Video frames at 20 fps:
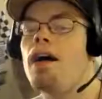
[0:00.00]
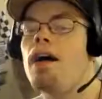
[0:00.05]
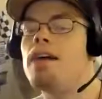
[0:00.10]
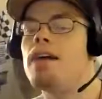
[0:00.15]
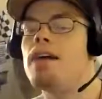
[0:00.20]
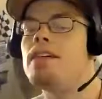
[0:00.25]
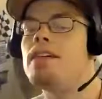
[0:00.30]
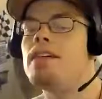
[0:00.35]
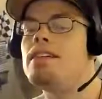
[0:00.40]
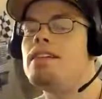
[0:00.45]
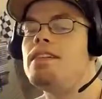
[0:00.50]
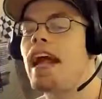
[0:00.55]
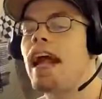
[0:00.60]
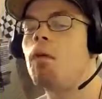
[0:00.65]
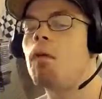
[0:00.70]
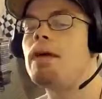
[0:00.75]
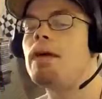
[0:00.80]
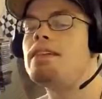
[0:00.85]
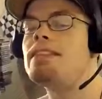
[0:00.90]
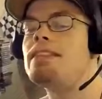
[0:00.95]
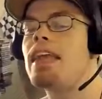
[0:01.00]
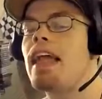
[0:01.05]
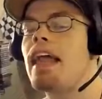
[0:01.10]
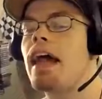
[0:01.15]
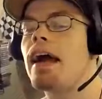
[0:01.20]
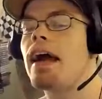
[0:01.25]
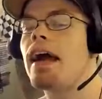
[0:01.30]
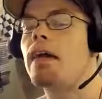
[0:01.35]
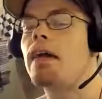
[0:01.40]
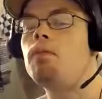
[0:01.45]
saying I wish that
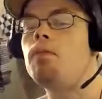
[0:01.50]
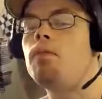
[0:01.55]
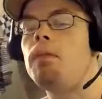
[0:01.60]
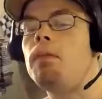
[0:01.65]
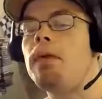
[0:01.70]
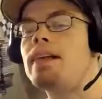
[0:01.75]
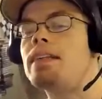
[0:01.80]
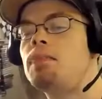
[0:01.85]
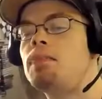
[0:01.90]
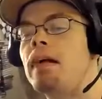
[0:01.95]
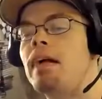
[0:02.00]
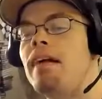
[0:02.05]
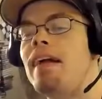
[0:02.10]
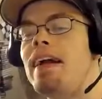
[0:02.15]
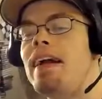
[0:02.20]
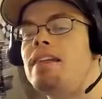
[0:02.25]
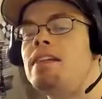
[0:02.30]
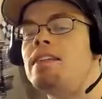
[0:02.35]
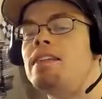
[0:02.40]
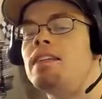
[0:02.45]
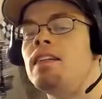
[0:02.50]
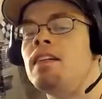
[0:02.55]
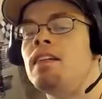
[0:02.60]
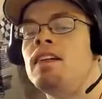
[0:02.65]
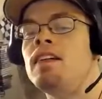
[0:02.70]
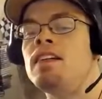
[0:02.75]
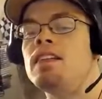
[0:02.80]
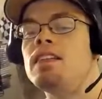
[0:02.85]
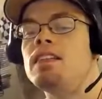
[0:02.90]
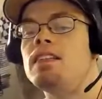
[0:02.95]
I could experience
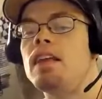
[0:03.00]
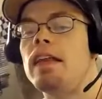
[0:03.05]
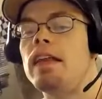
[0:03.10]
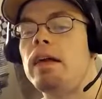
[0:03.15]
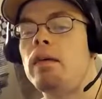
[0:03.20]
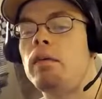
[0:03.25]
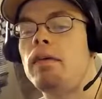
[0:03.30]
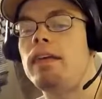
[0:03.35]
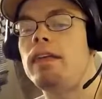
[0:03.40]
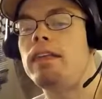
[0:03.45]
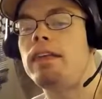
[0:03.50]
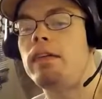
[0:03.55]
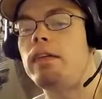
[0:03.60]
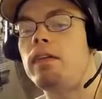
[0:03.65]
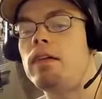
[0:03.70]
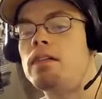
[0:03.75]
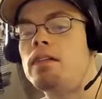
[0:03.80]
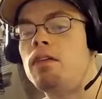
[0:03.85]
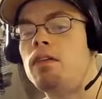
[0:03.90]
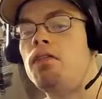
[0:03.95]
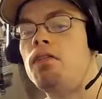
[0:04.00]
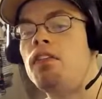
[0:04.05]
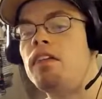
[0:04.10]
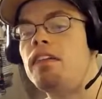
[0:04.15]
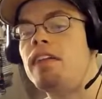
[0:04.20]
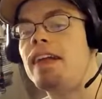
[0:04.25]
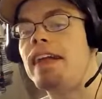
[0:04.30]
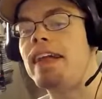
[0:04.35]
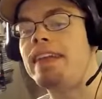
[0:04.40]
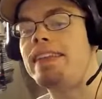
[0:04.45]
Sunday with you. Because if there's
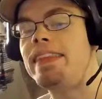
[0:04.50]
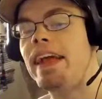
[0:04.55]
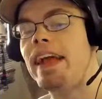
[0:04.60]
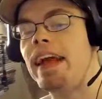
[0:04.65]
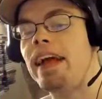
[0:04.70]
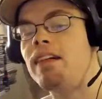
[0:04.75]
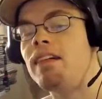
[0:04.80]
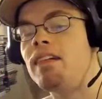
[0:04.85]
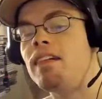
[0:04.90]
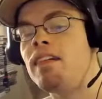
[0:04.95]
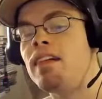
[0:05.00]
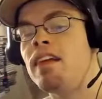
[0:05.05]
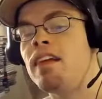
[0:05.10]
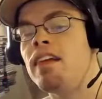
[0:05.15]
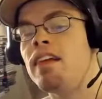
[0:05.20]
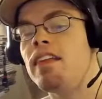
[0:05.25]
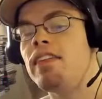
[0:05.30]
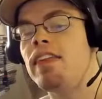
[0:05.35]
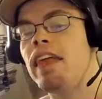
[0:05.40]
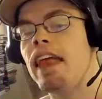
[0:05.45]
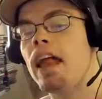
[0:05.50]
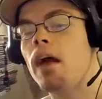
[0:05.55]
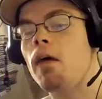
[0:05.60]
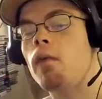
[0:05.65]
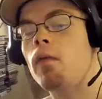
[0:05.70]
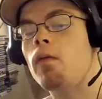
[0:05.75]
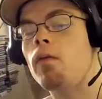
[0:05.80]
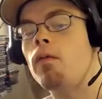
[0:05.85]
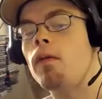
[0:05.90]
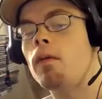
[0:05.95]
anything that I would
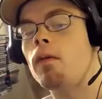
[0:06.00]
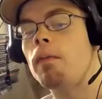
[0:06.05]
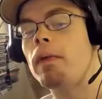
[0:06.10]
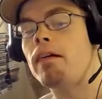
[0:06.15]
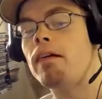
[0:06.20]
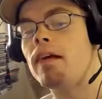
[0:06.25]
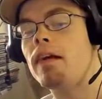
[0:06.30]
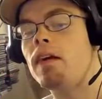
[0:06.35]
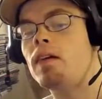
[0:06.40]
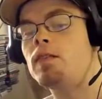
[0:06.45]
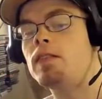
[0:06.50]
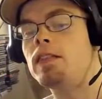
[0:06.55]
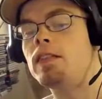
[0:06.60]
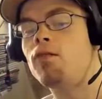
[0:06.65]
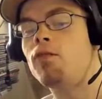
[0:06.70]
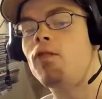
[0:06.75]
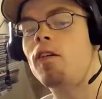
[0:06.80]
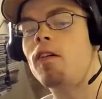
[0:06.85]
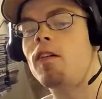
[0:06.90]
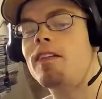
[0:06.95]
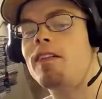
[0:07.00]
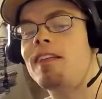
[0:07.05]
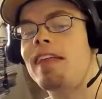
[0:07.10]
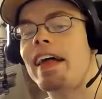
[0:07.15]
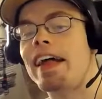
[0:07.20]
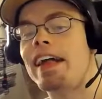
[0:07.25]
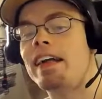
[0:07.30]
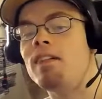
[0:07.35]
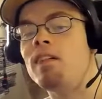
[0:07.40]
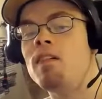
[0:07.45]
want to be around you for, it's like
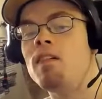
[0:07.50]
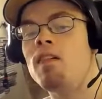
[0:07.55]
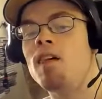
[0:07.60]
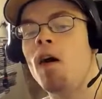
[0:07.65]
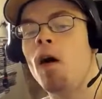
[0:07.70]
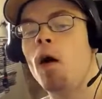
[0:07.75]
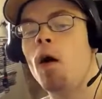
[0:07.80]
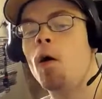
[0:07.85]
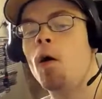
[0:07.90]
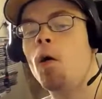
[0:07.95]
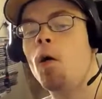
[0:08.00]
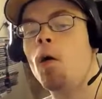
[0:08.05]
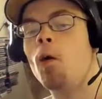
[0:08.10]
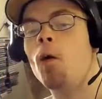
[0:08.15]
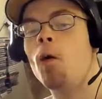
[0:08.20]
a whole...